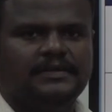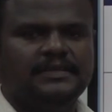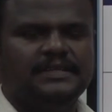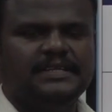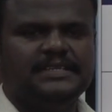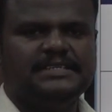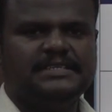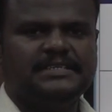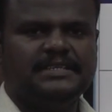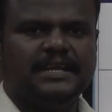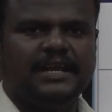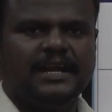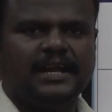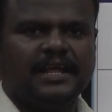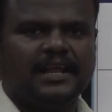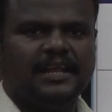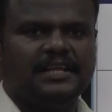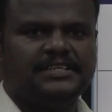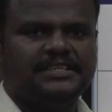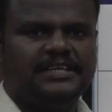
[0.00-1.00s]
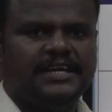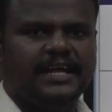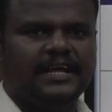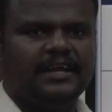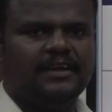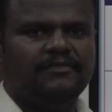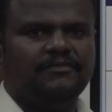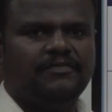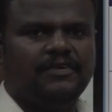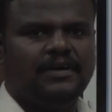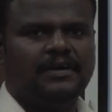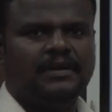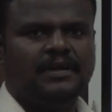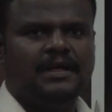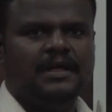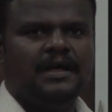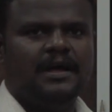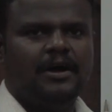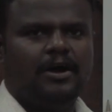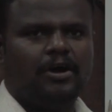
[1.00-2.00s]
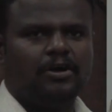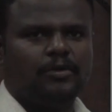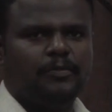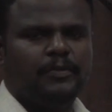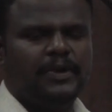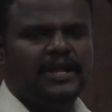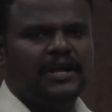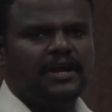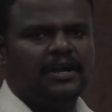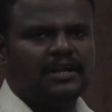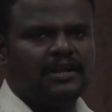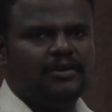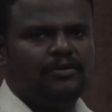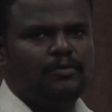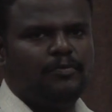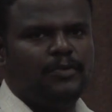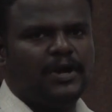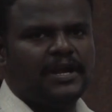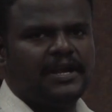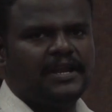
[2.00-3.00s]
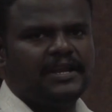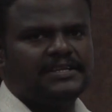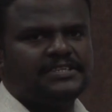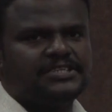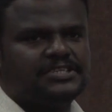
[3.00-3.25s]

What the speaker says: This is the ladder logic diagram for automatic water level monitoring